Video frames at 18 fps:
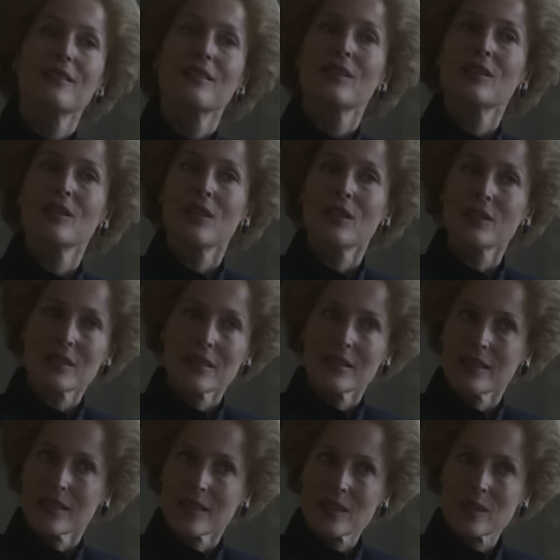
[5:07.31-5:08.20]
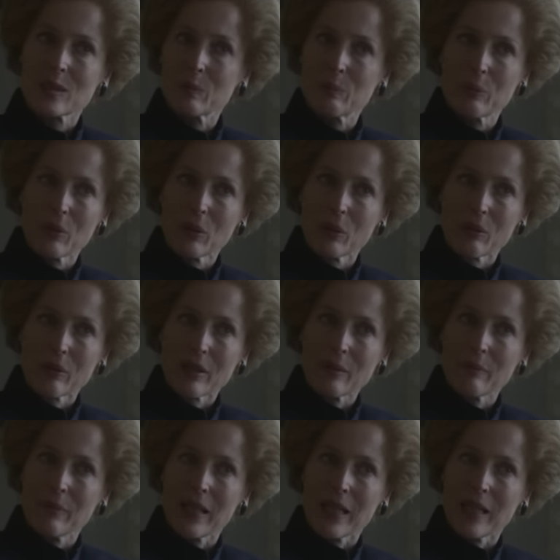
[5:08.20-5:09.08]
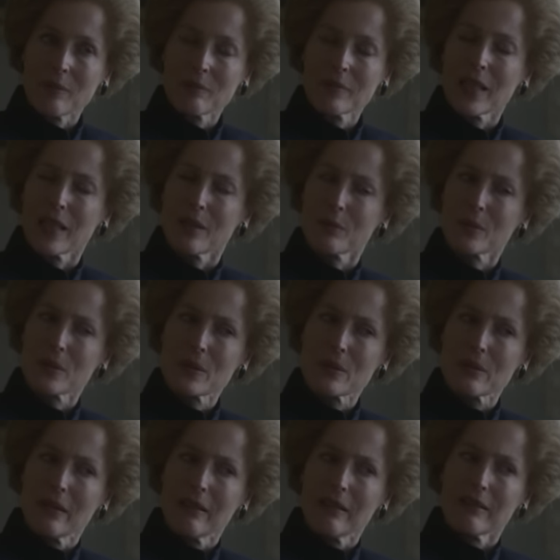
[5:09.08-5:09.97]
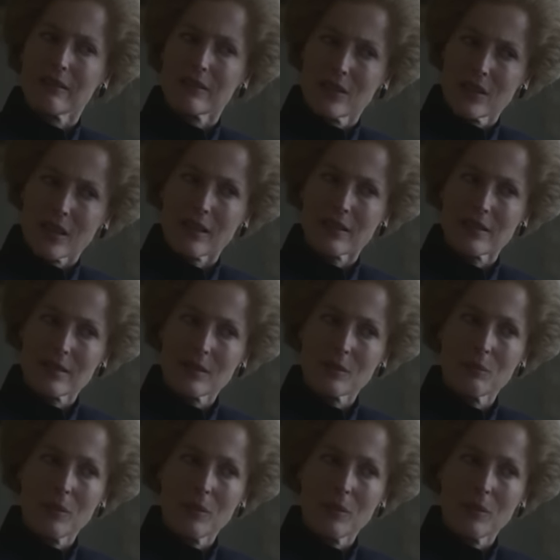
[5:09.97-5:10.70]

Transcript: Not an explorer, ma'am. That was just the